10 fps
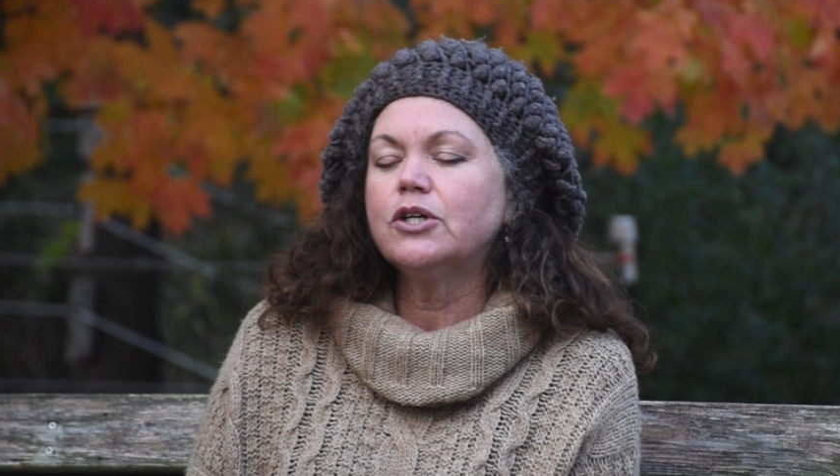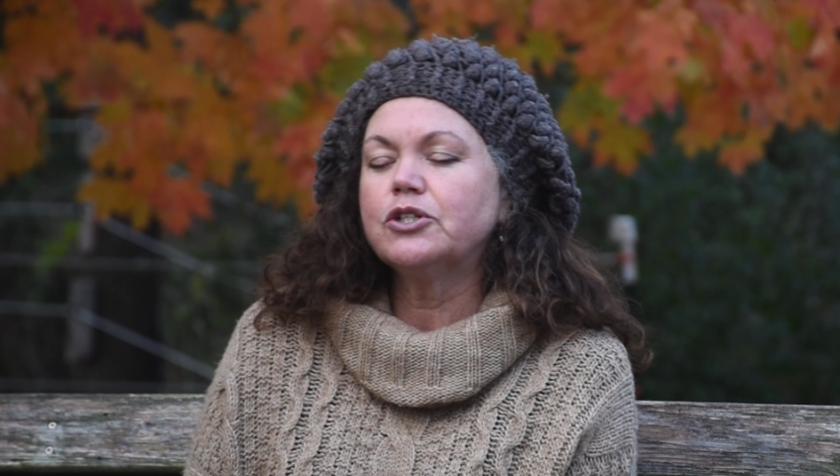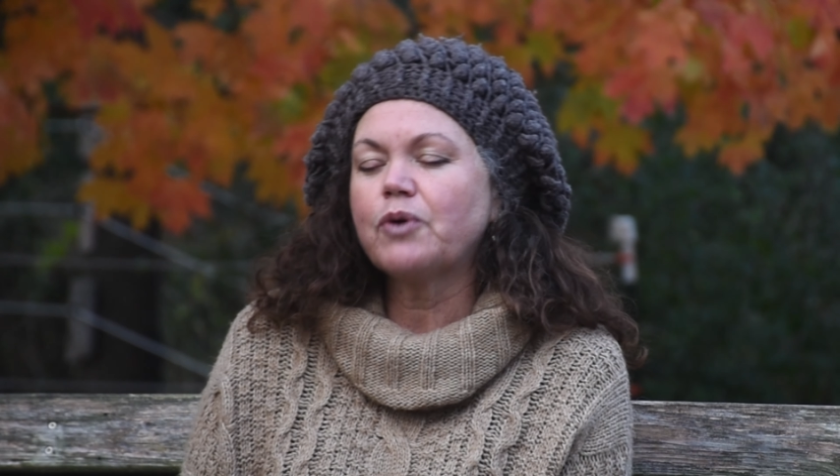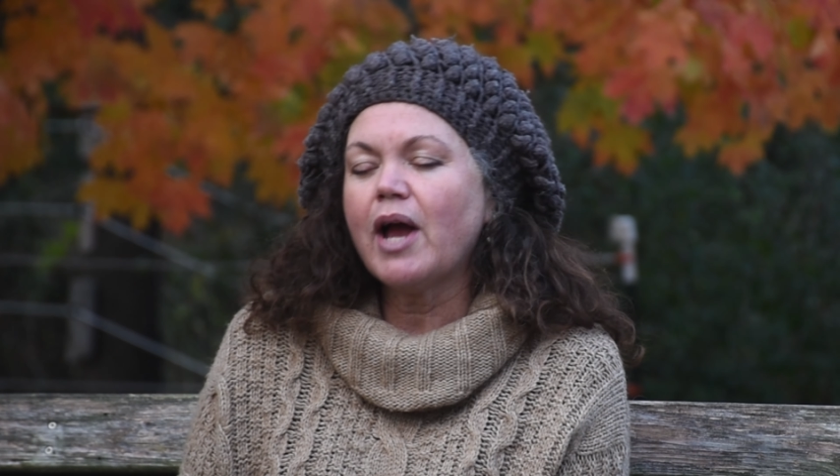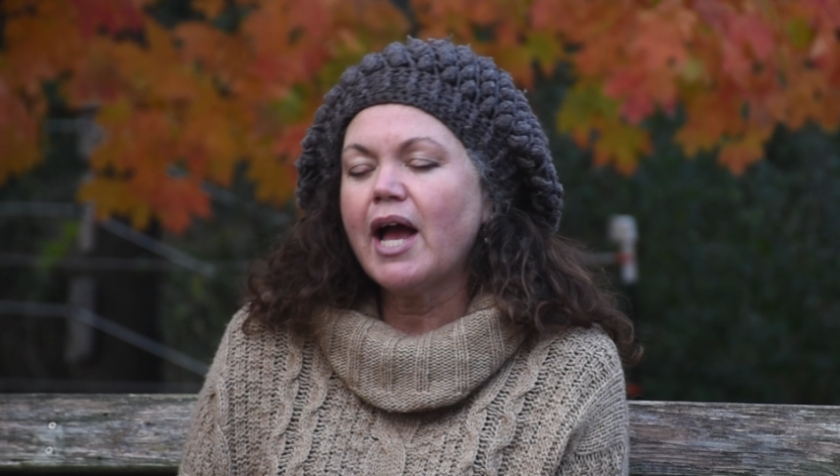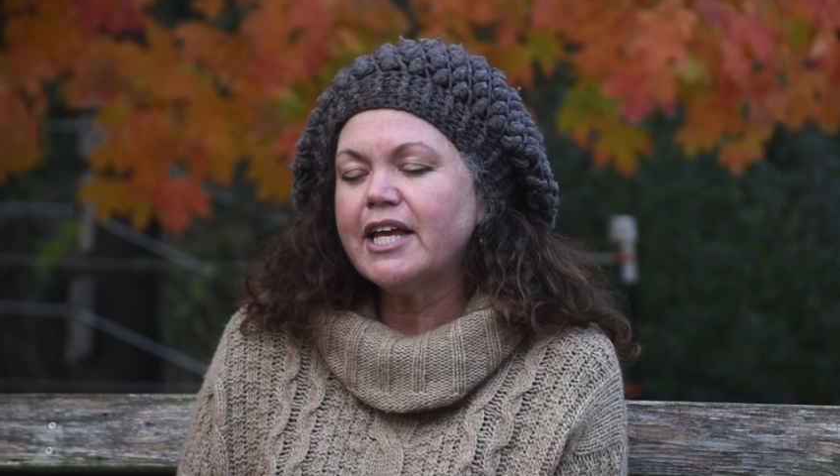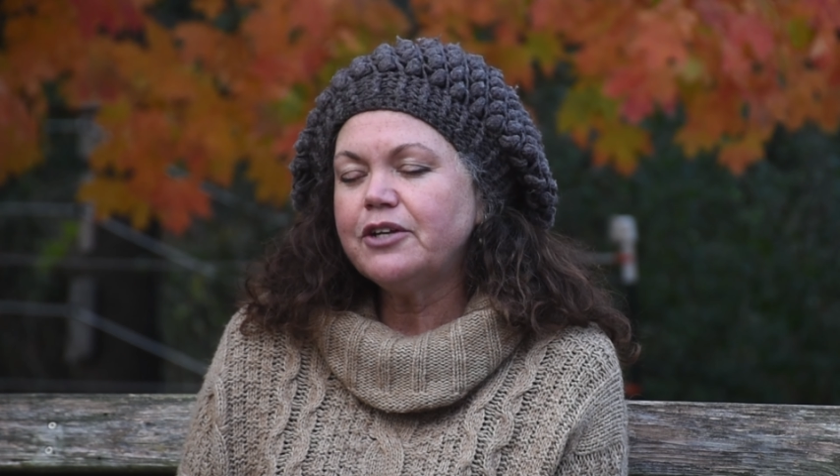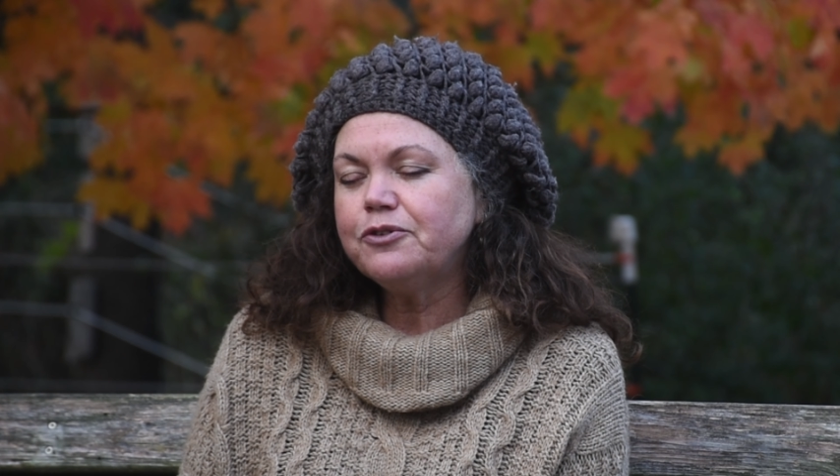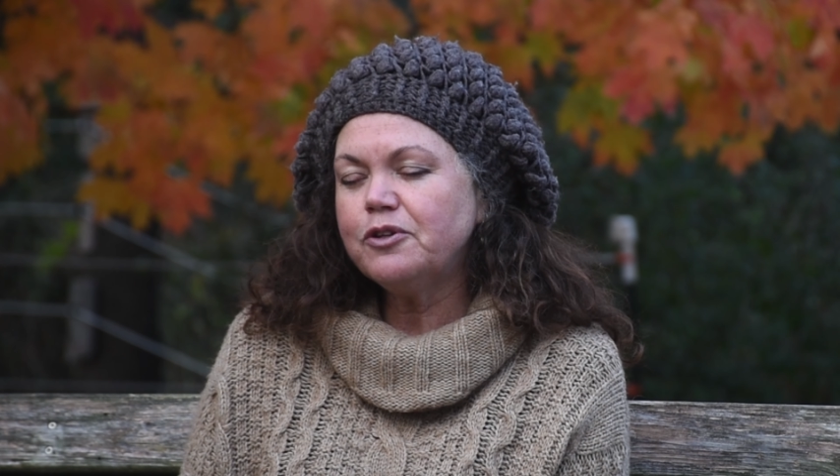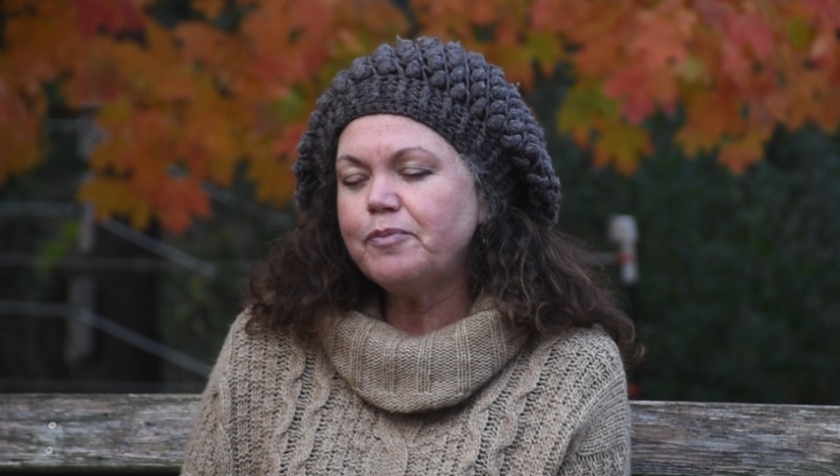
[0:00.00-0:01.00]
Try
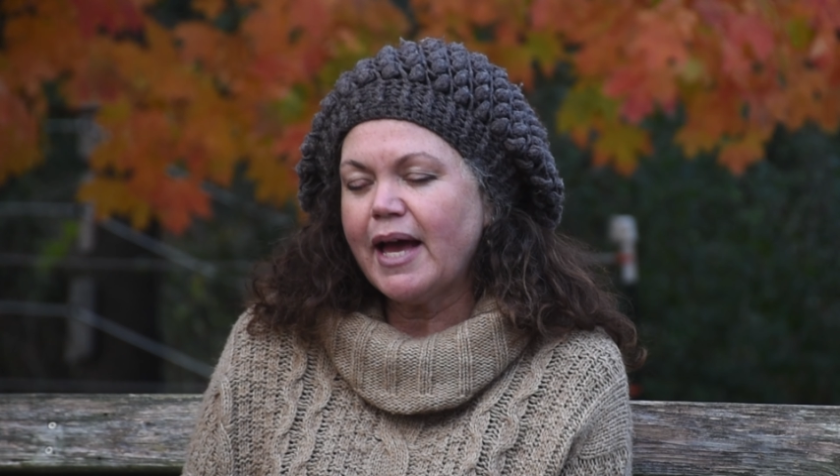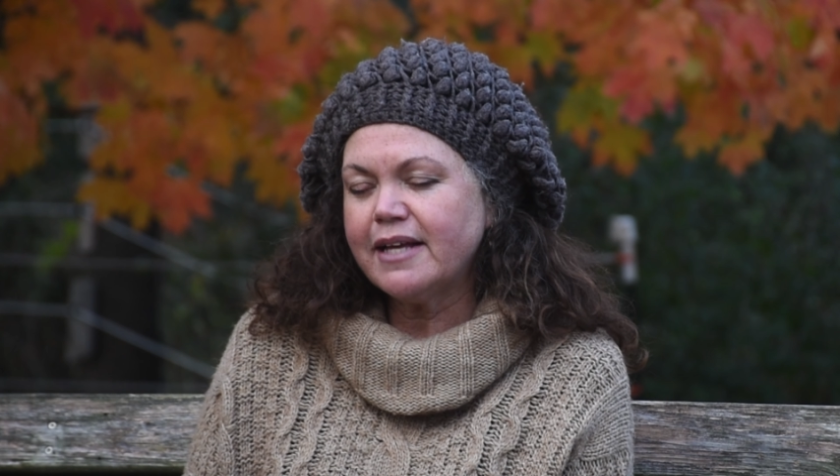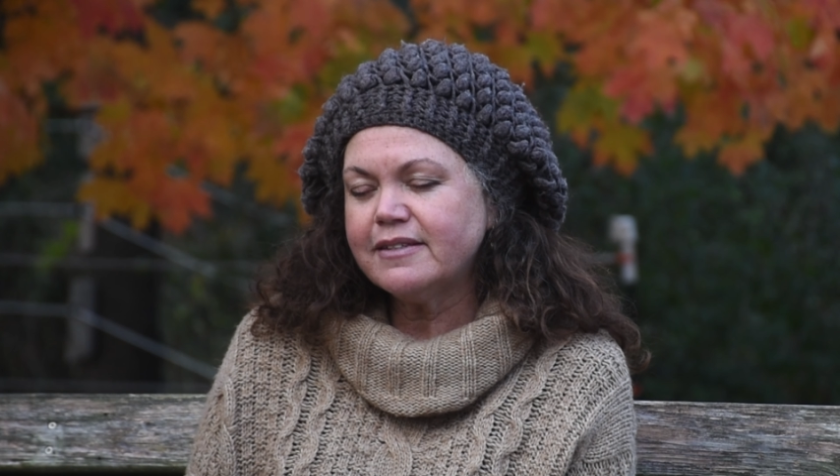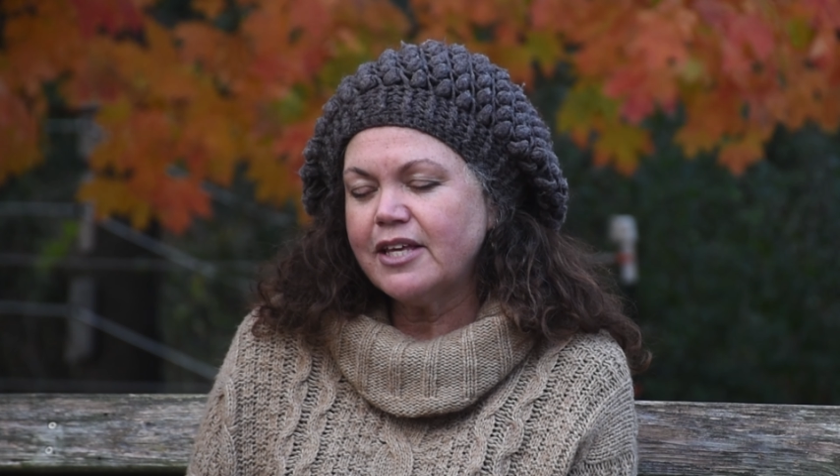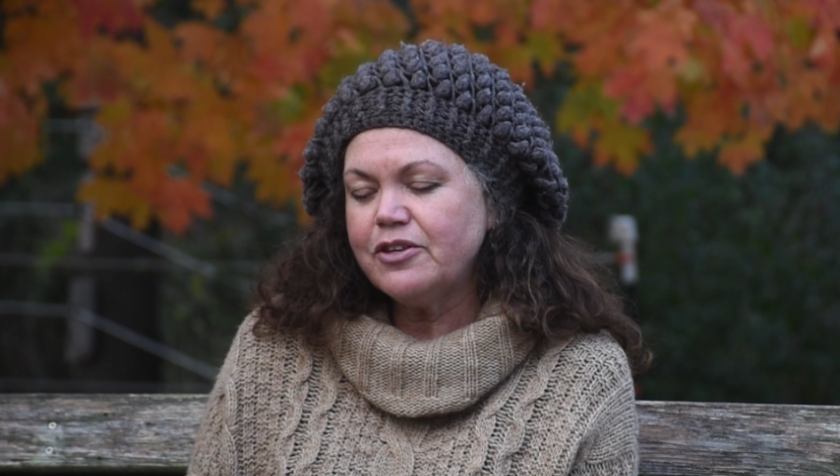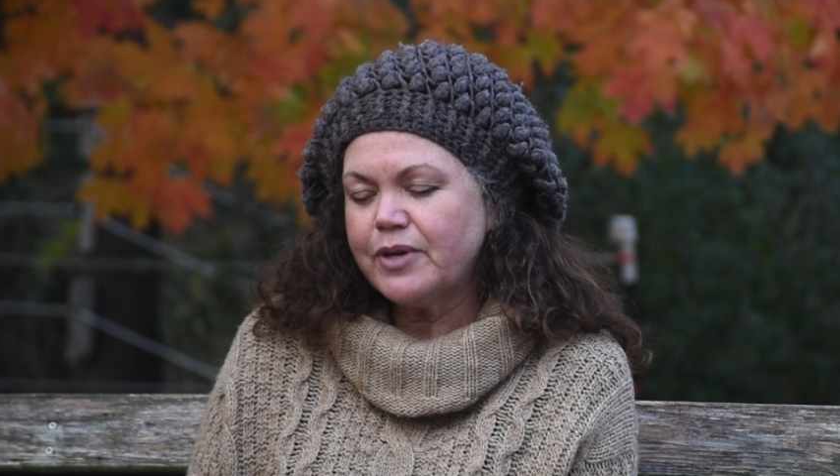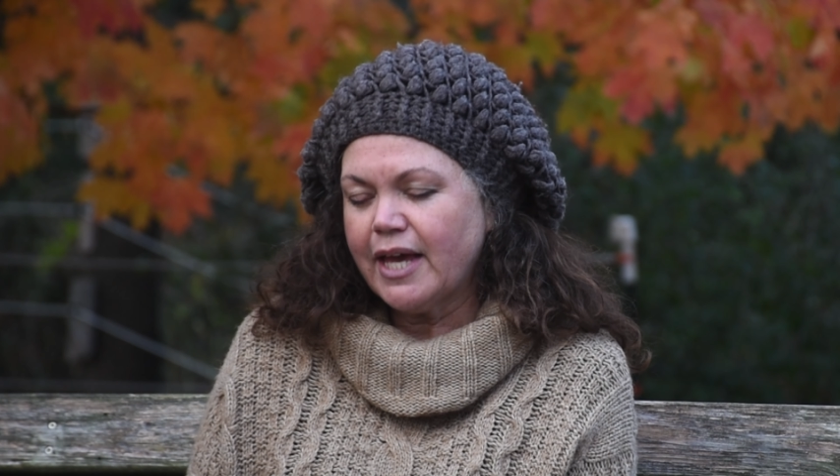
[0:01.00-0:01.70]
and do the best that you